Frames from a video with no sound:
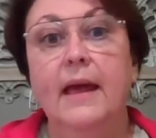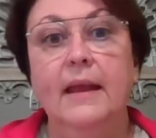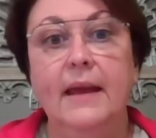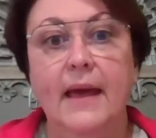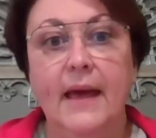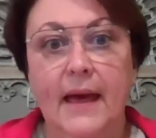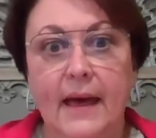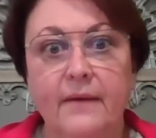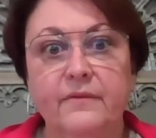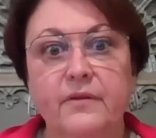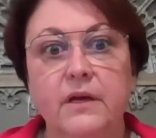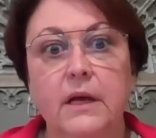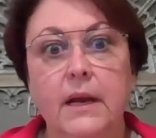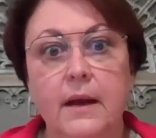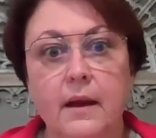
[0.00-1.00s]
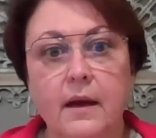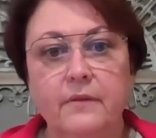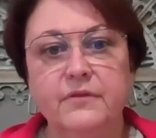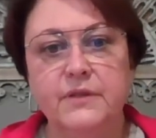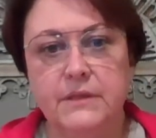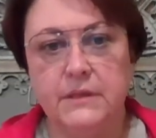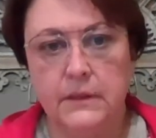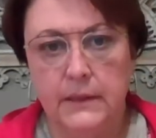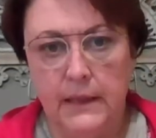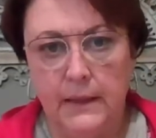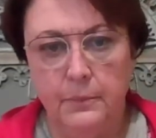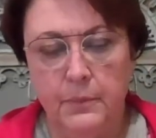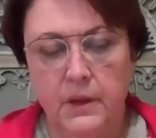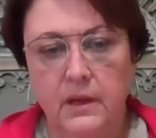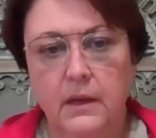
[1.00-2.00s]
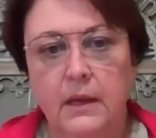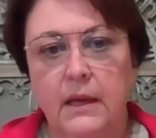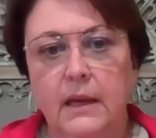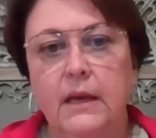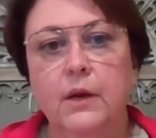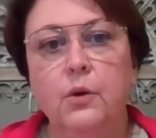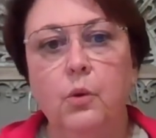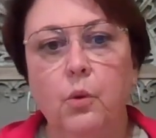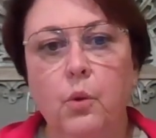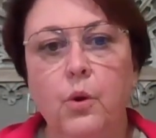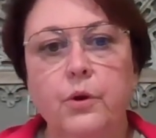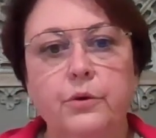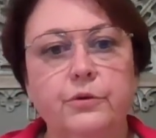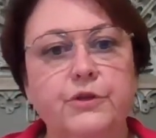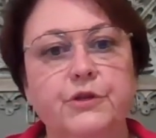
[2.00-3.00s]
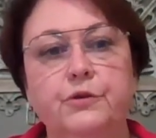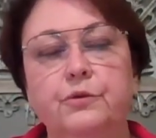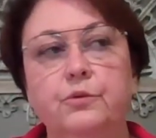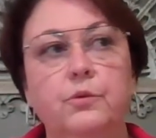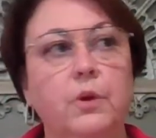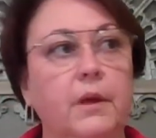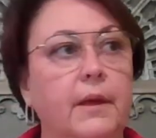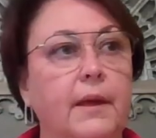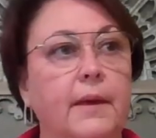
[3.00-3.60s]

and have enough sleep in order to